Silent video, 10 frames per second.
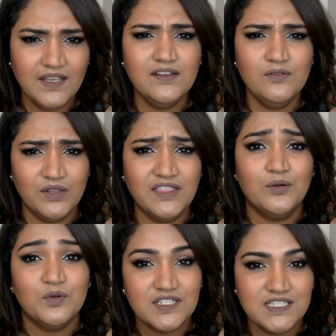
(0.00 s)
I think with
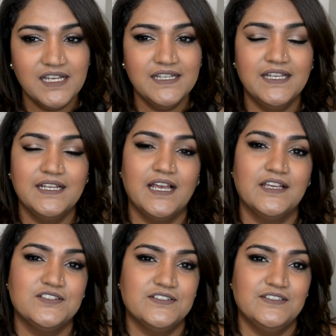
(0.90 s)
that we're done and
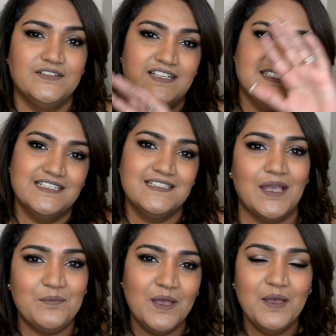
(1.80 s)
I shall see you guys next
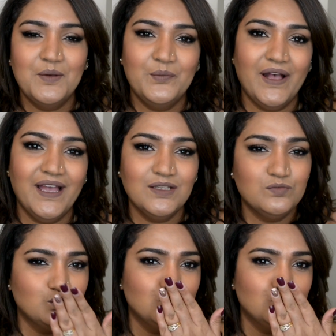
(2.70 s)
time. Bye!